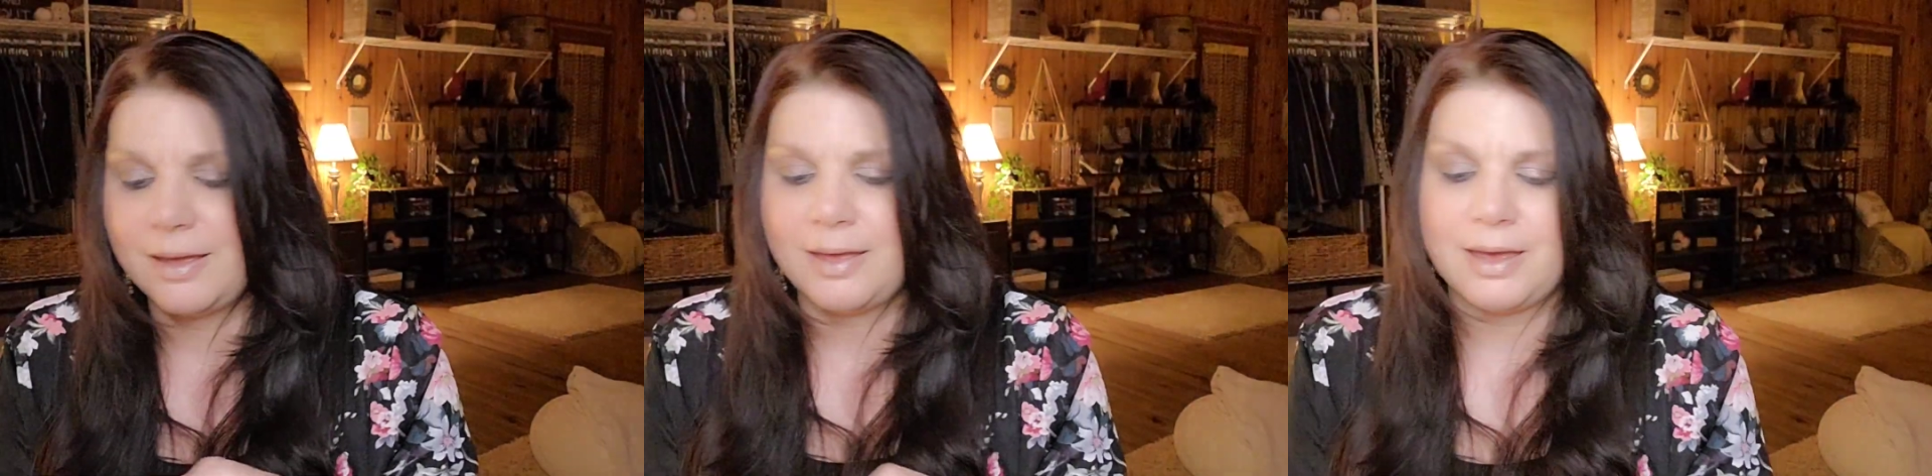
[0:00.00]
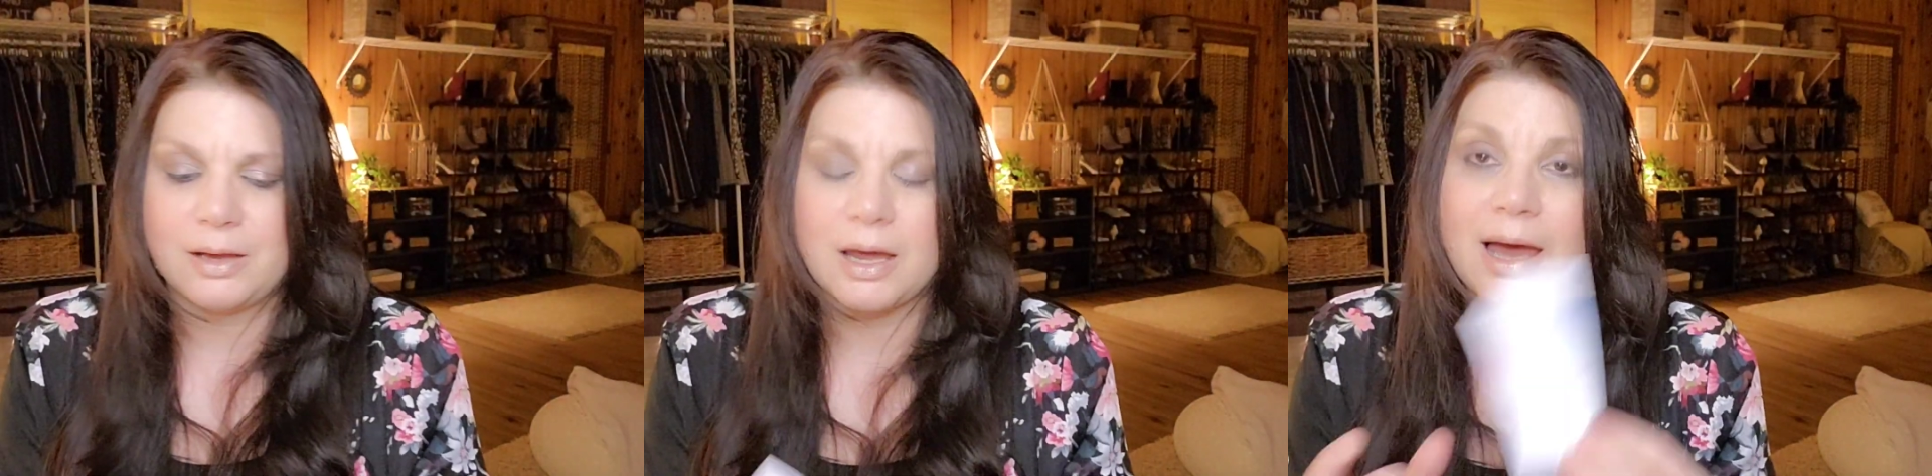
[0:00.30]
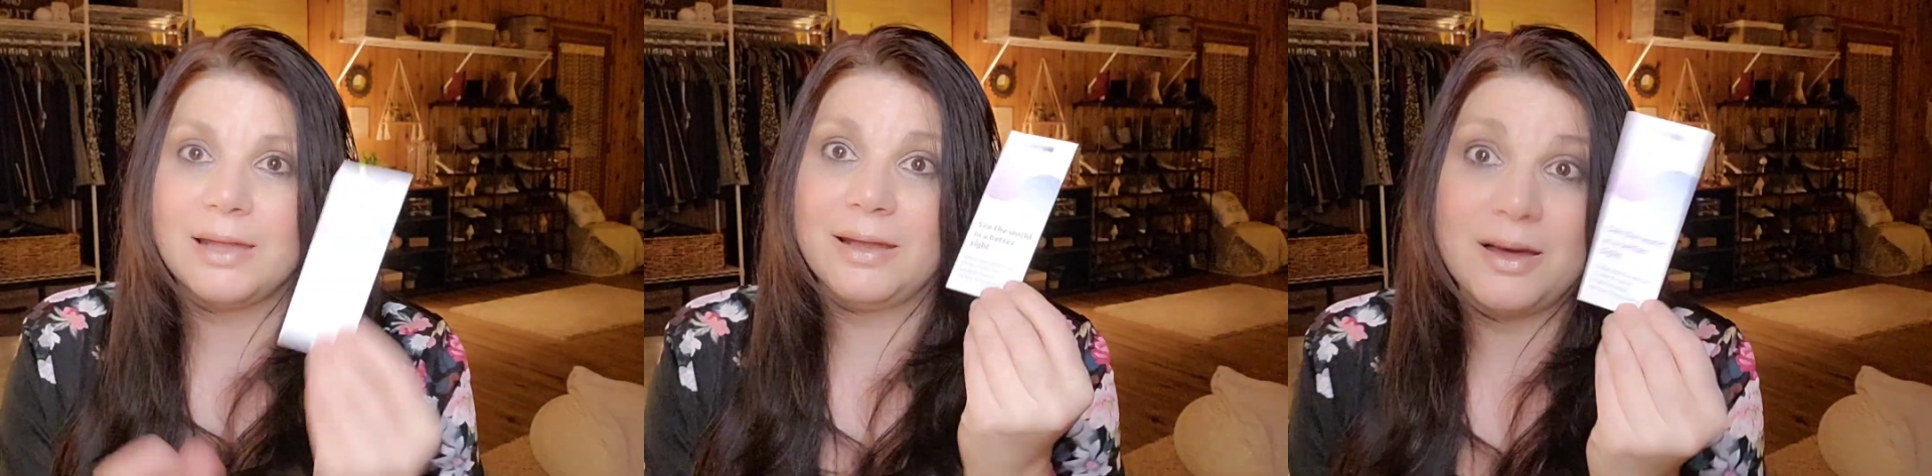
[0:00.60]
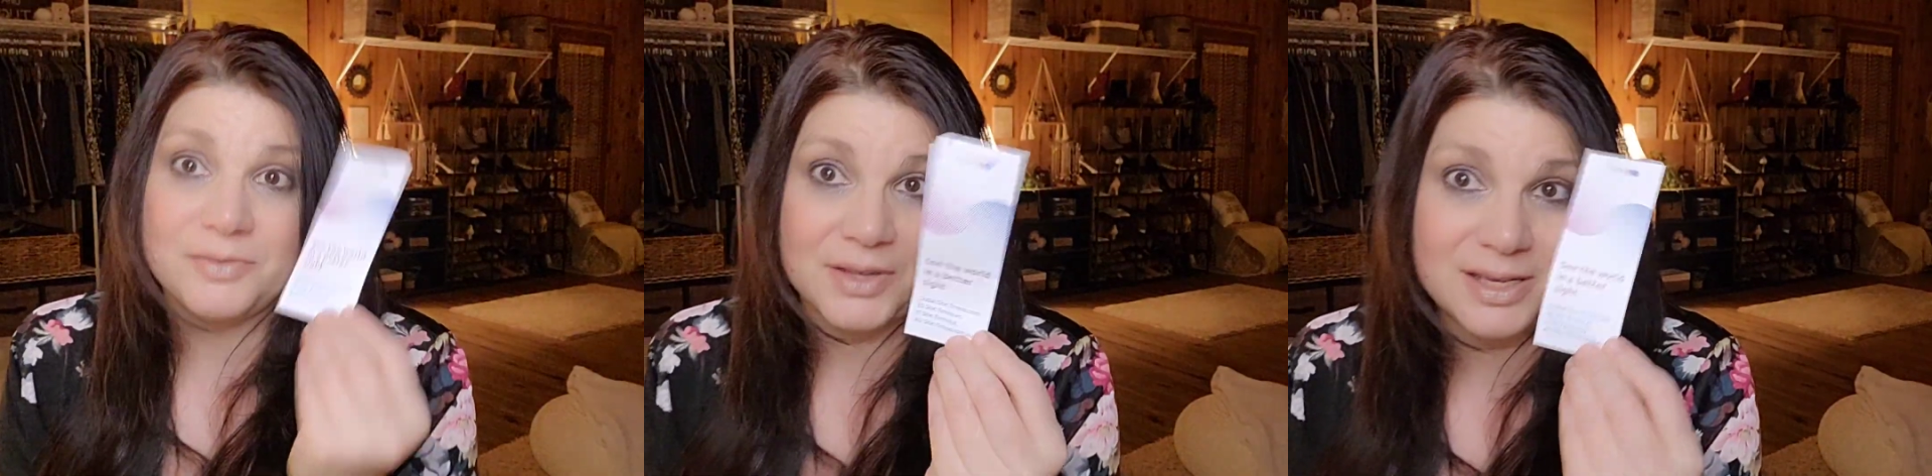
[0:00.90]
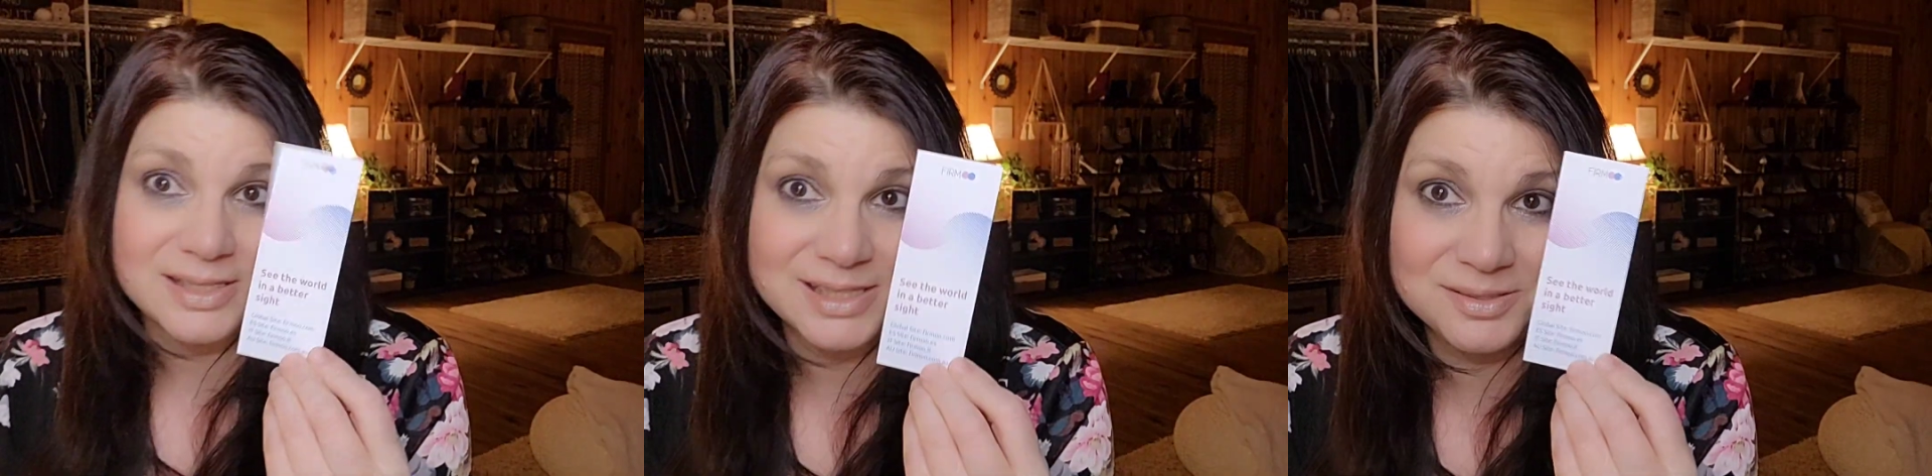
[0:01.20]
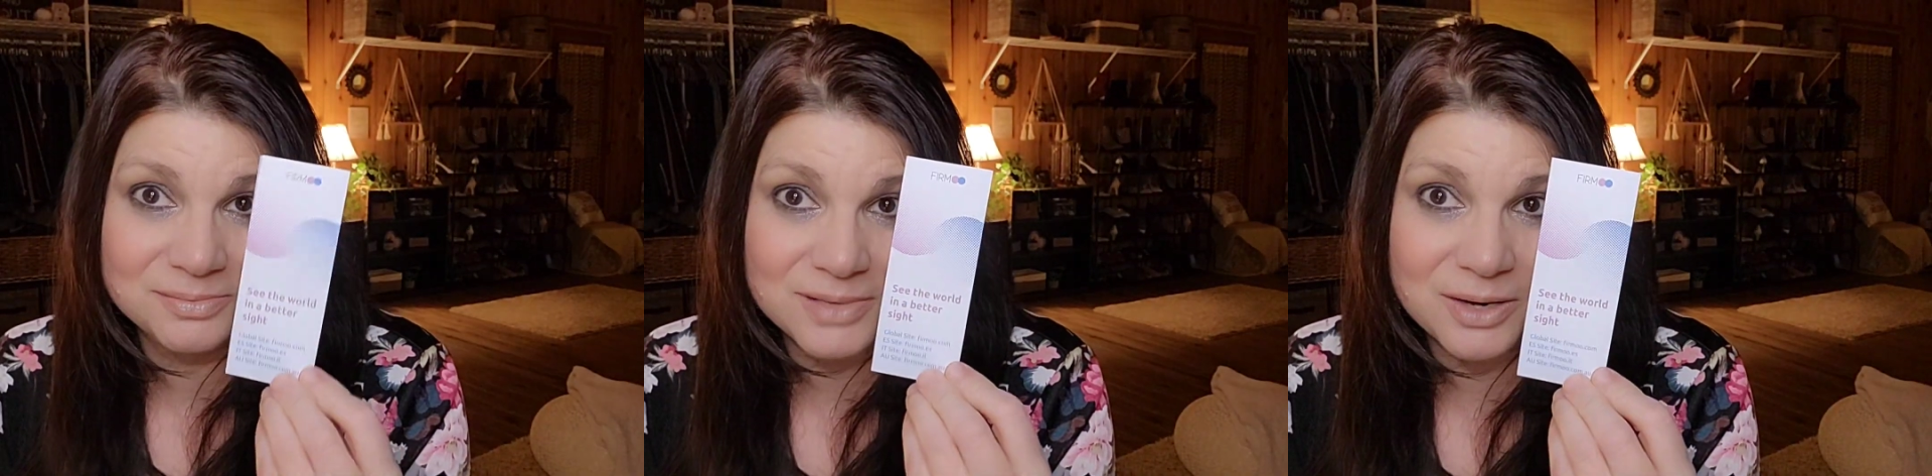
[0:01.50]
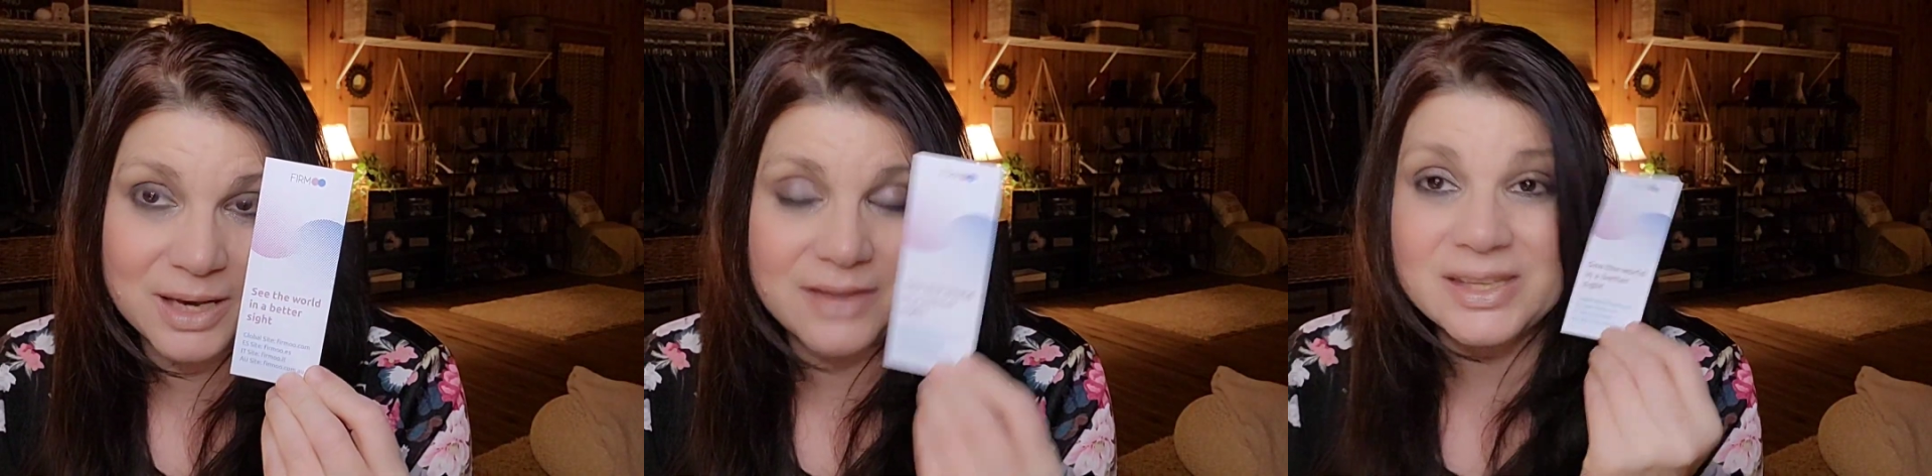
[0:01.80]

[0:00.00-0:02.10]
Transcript: And I love this. Okay,